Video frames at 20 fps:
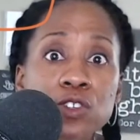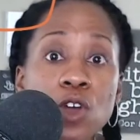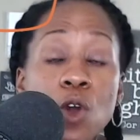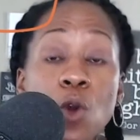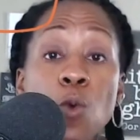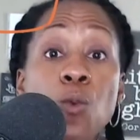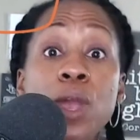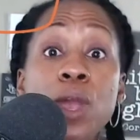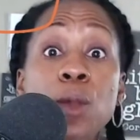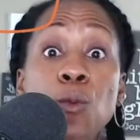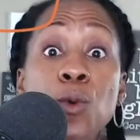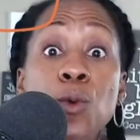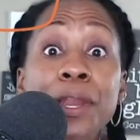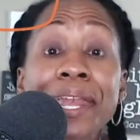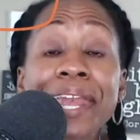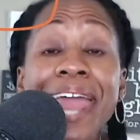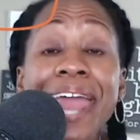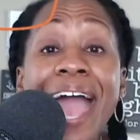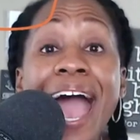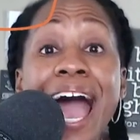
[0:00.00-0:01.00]
we wouldn't
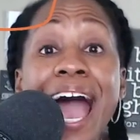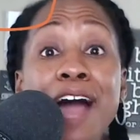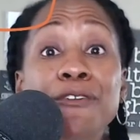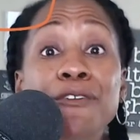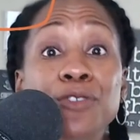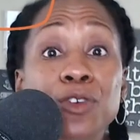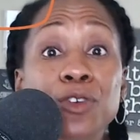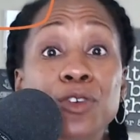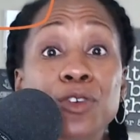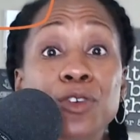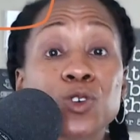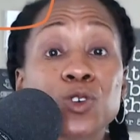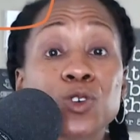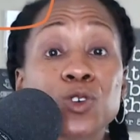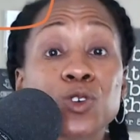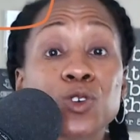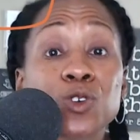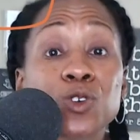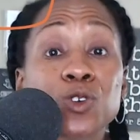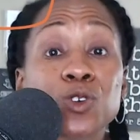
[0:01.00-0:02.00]
have those
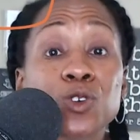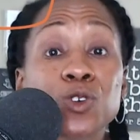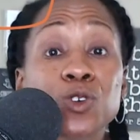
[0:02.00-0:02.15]
fears